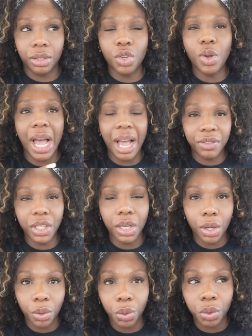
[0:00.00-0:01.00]
You have to
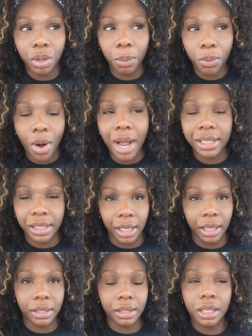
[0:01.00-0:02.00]
go through the
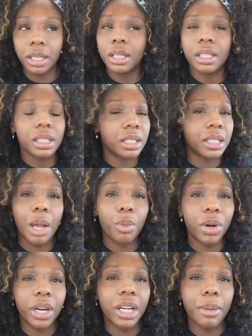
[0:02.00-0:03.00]
process. Stop
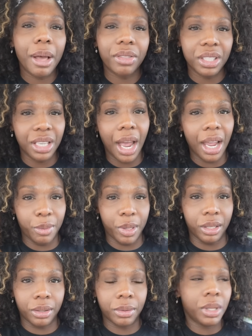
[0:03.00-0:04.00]
worrying about the
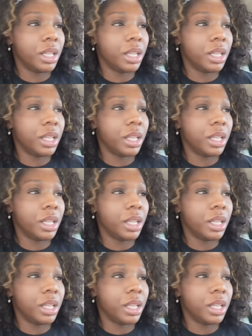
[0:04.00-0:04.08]
timing.